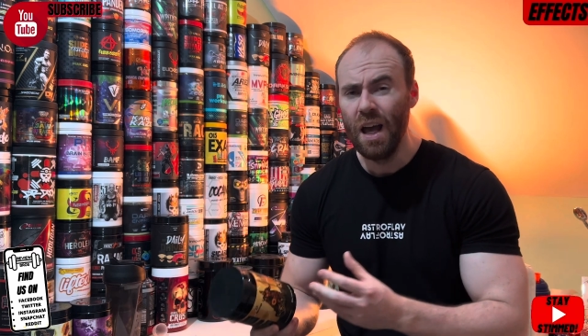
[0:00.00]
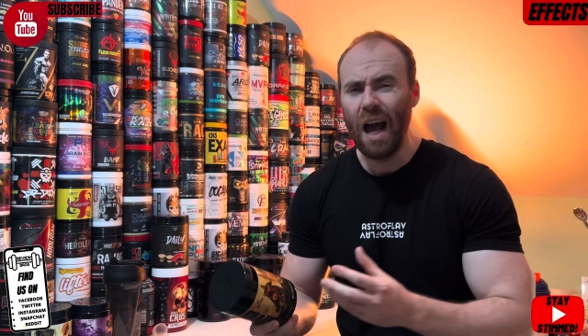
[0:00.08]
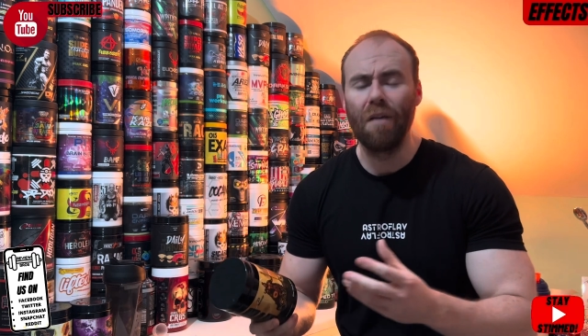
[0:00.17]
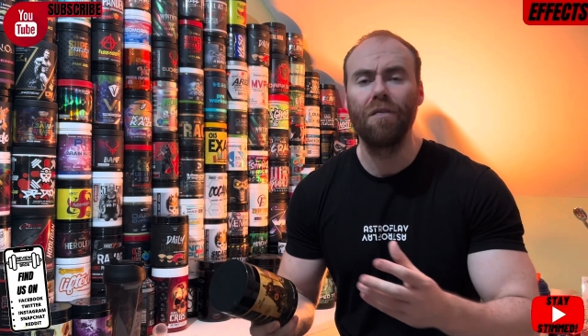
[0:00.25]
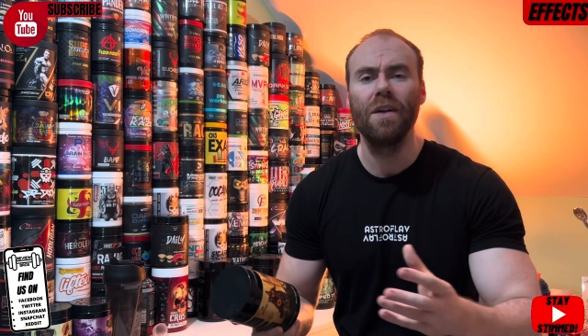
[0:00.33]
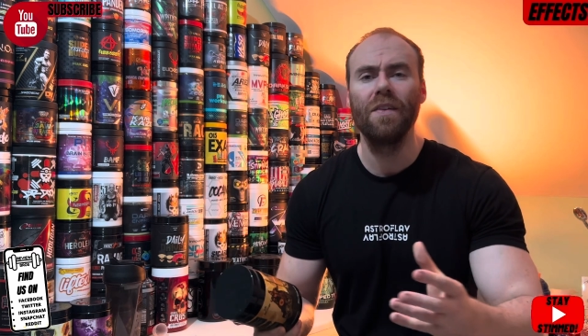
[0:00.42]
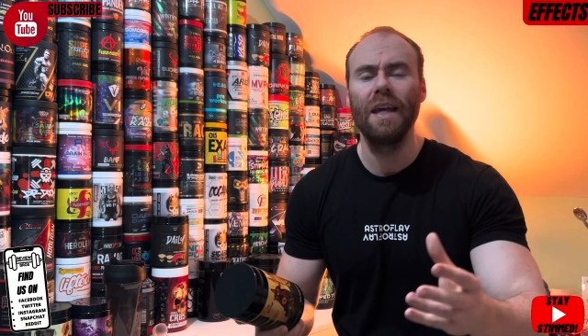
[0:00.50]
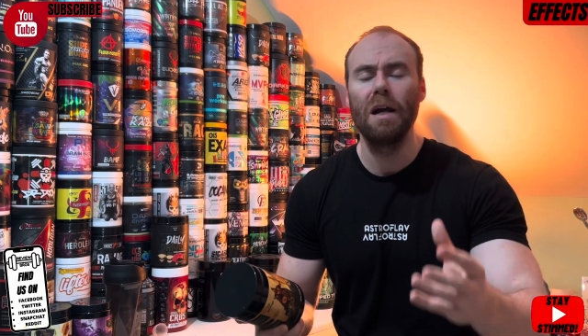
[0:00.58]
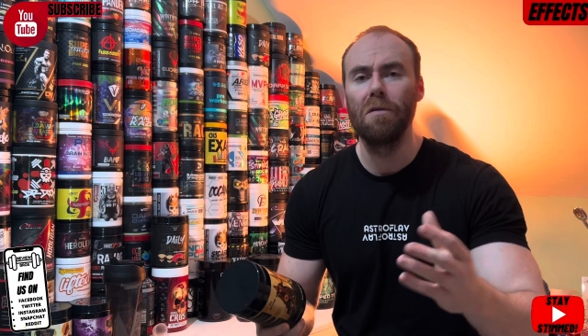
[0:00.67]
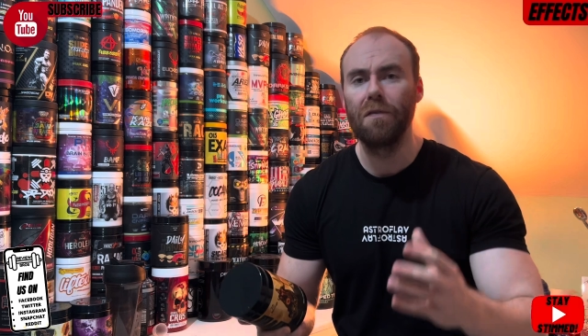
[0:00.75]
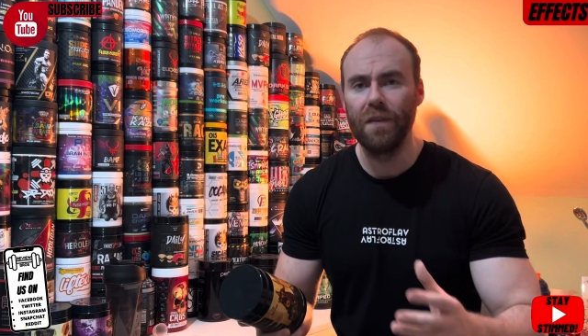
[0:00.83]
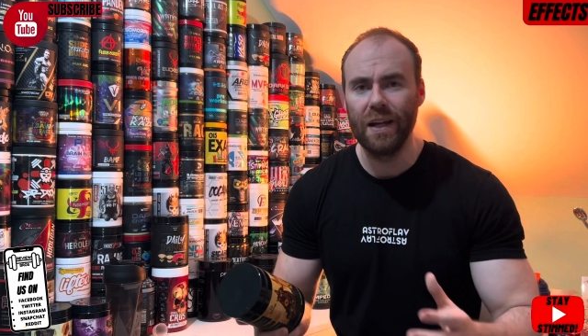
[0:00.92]
I think the
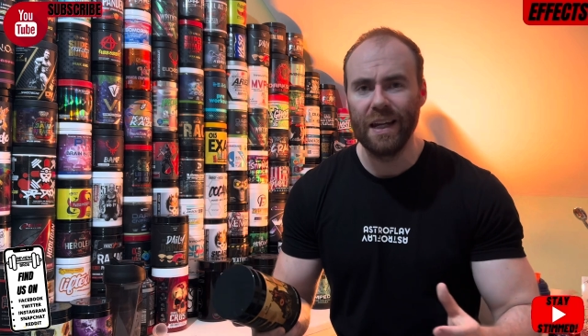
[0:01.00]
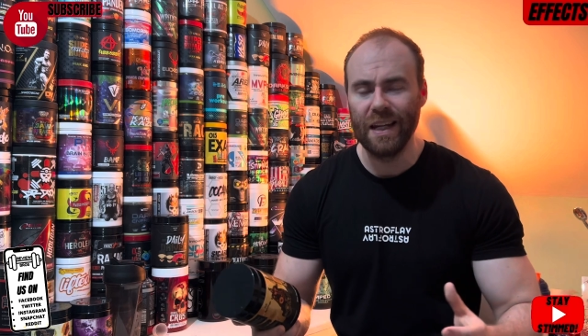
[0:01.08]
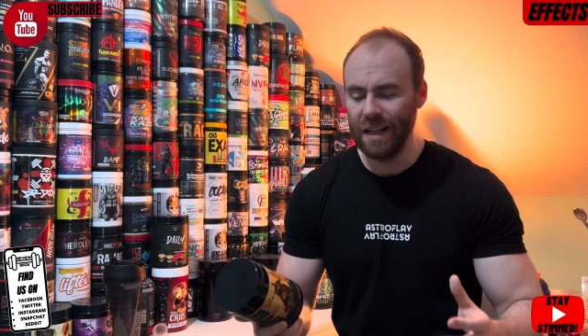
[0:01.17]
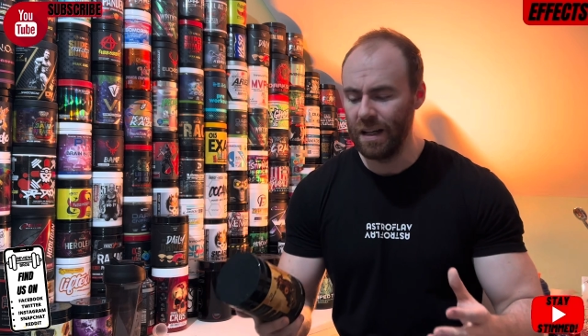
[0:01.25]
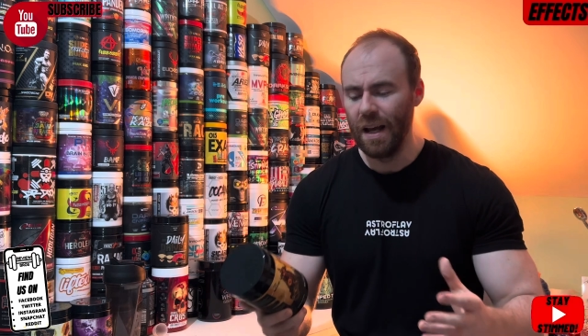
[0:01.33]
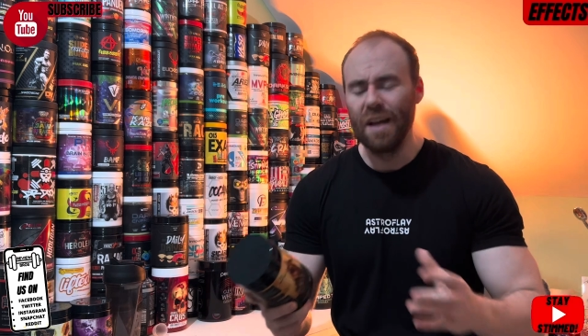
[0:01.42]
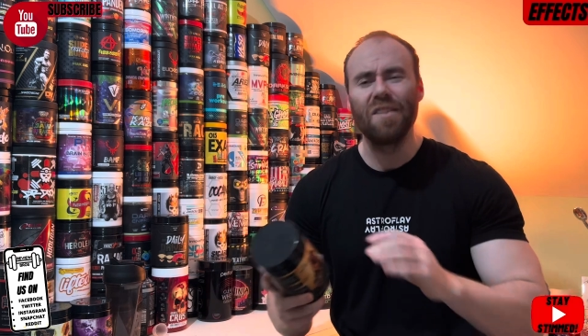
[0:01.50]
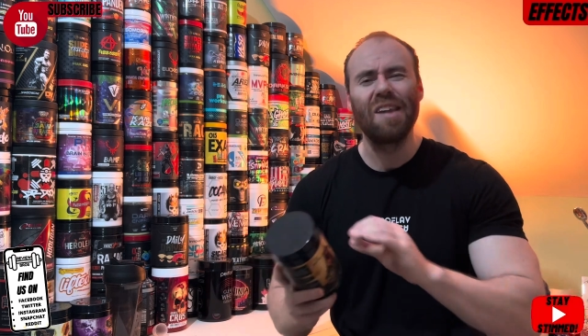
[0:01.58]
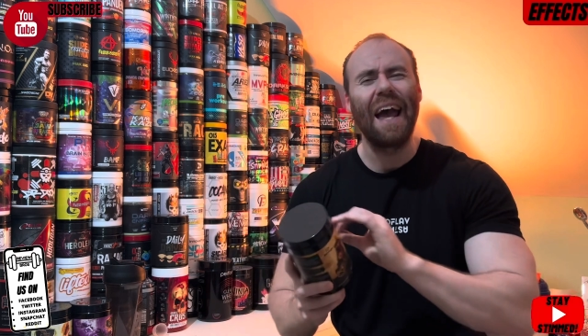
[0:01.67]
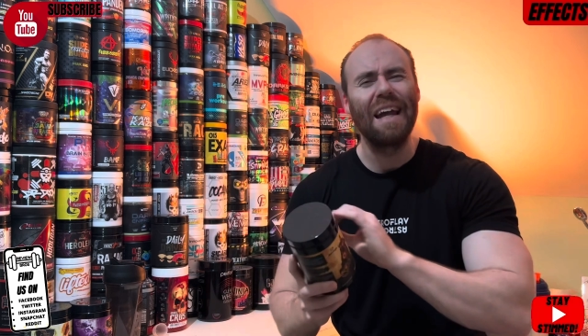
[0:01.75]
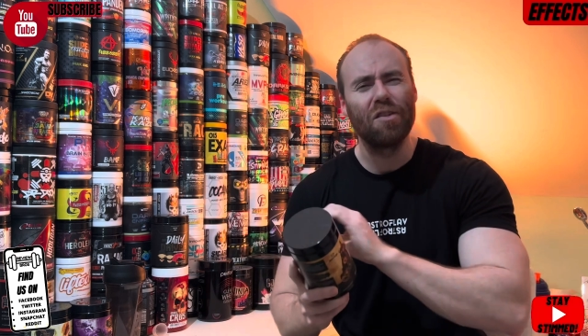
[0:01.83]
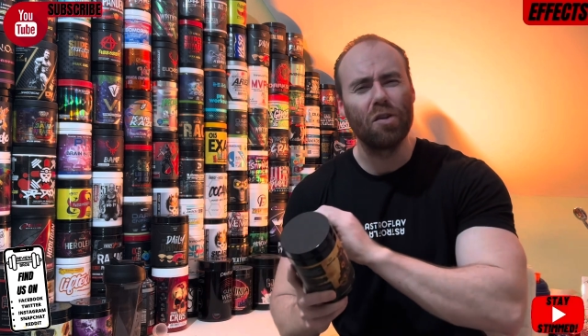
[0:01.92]
L-theanine
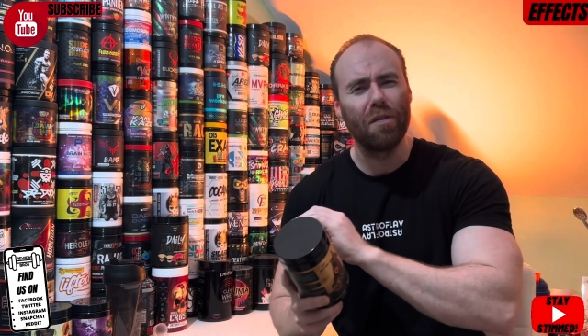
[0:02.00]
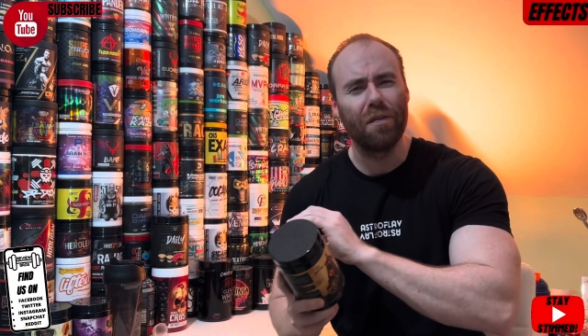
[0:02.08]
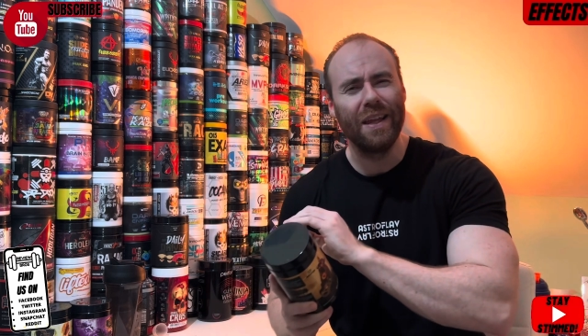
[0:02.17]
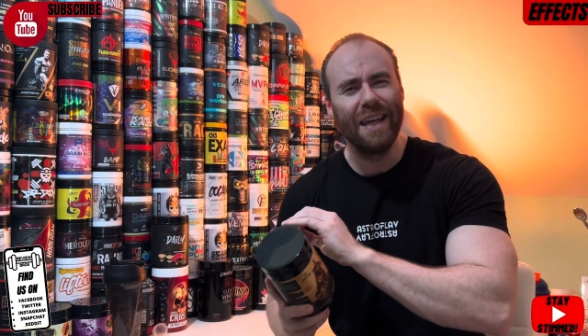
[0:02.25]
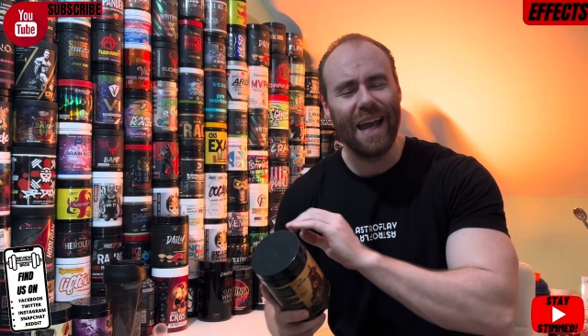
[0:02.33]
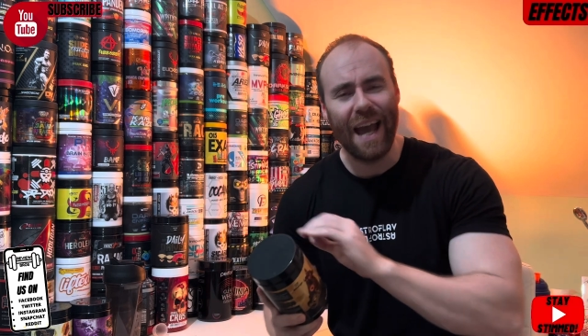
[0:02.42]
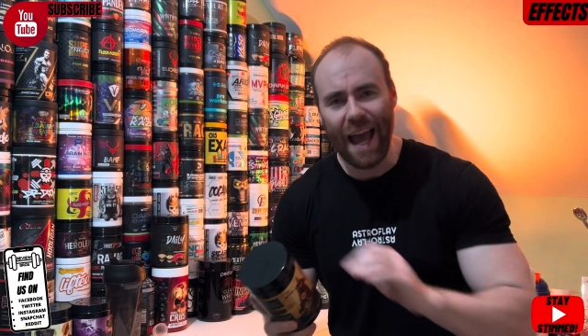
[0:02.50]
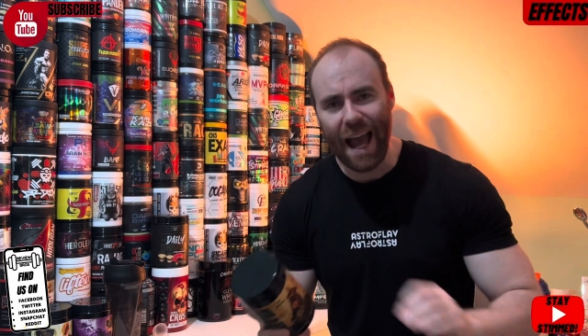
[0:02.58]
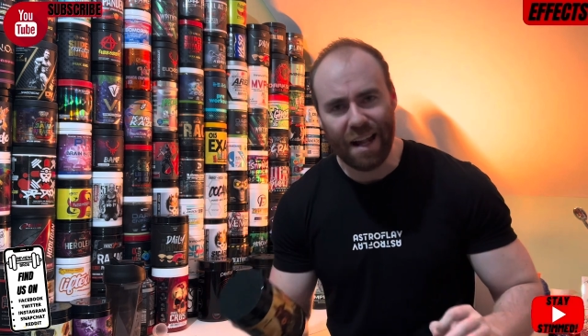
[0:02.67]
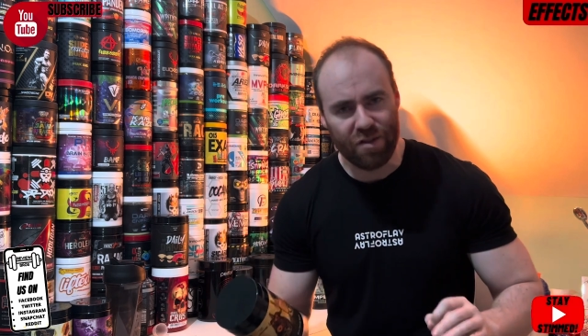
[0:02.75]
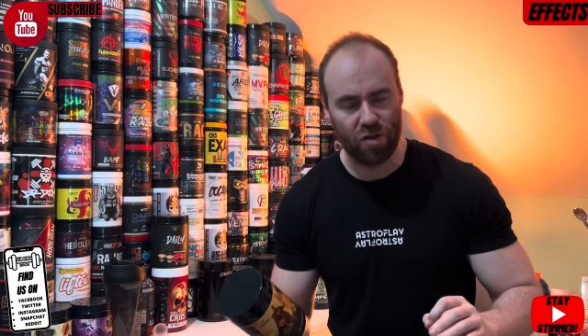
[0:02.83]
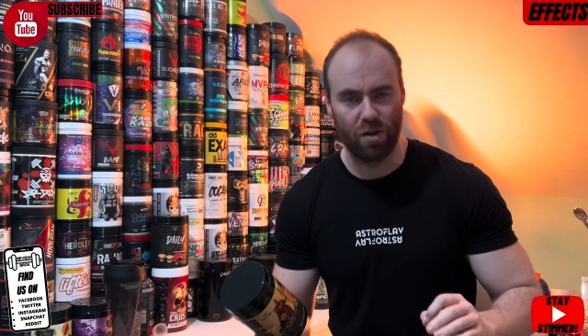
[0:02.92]
takes off the
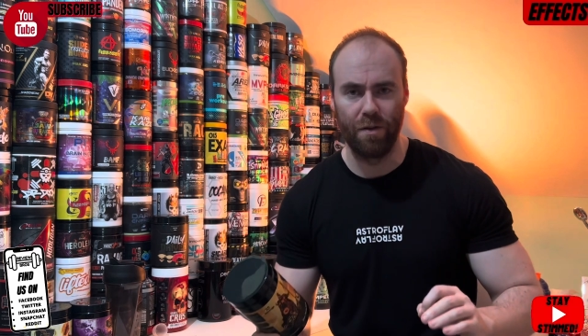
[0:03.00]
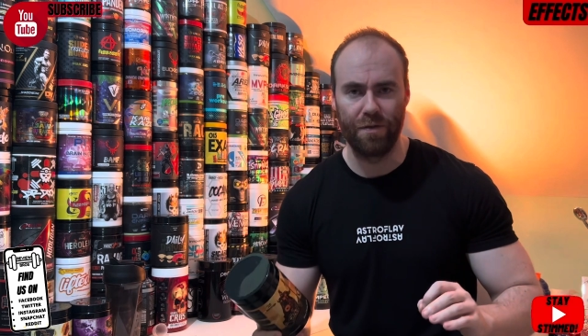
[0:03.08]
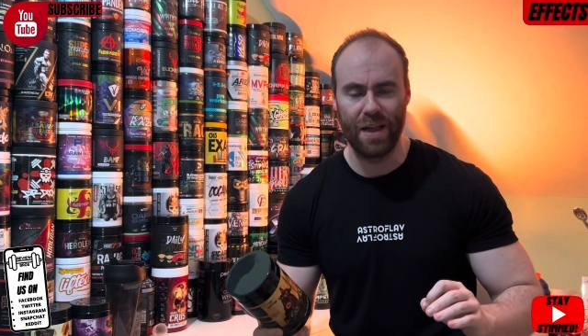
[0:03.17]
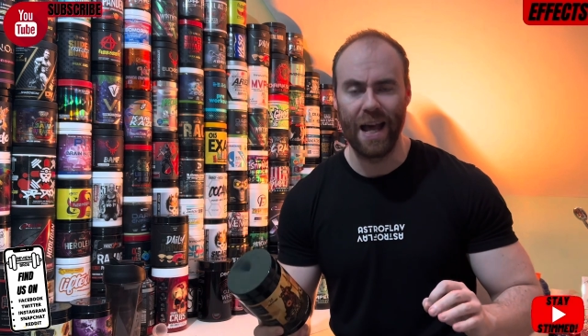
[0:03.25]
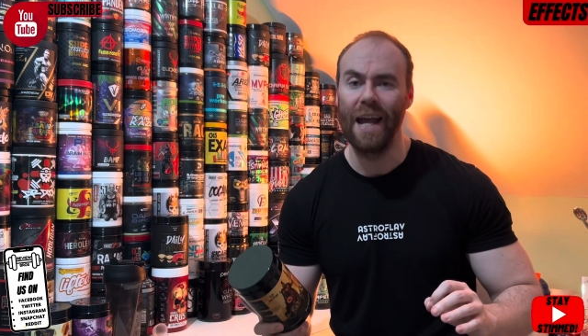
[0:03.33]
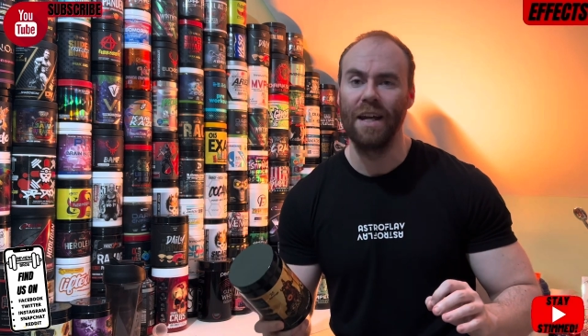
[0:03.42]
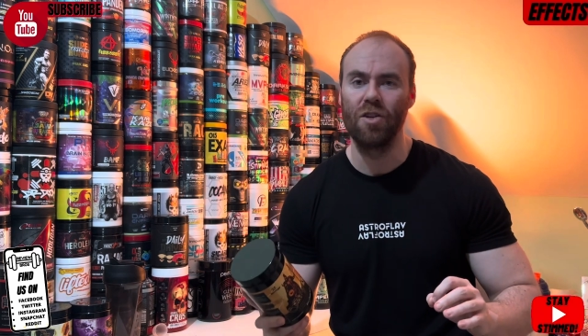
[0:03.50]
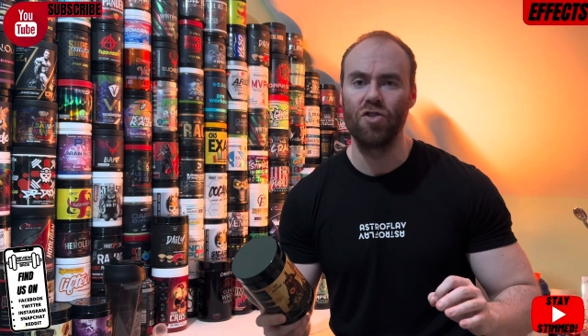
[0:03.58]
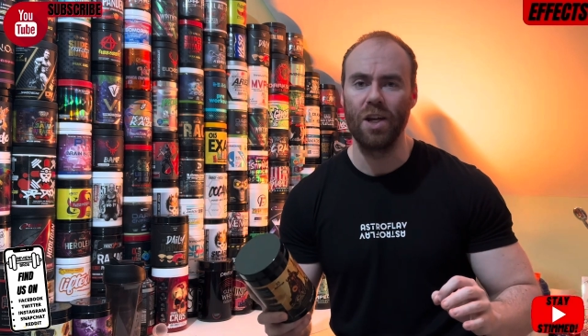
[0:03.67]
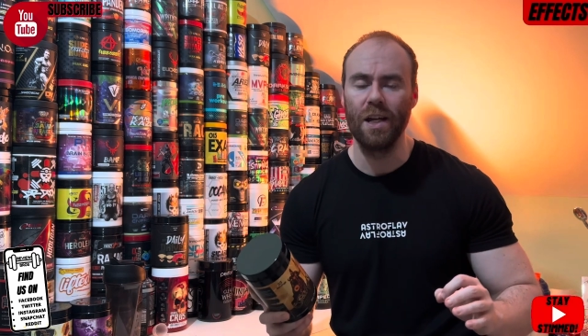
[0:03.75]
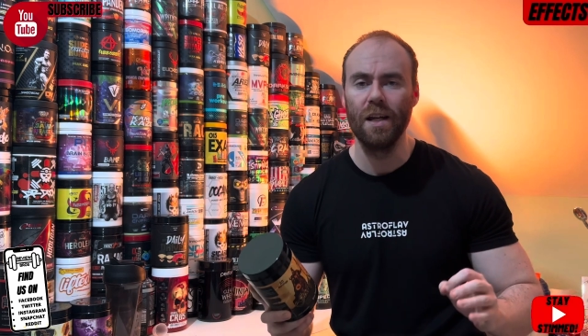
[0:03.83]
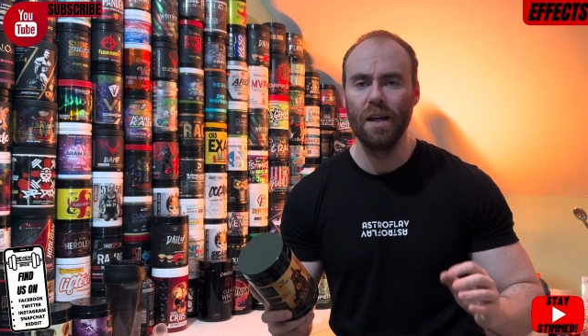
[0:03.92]
edge of that
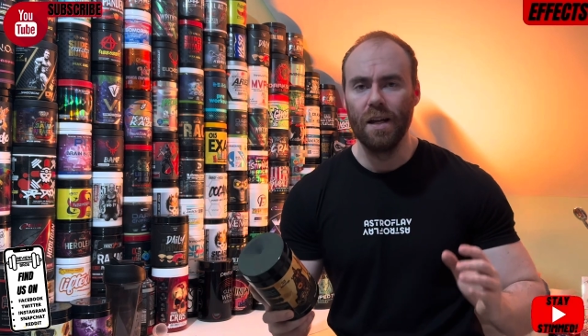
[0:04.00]
energy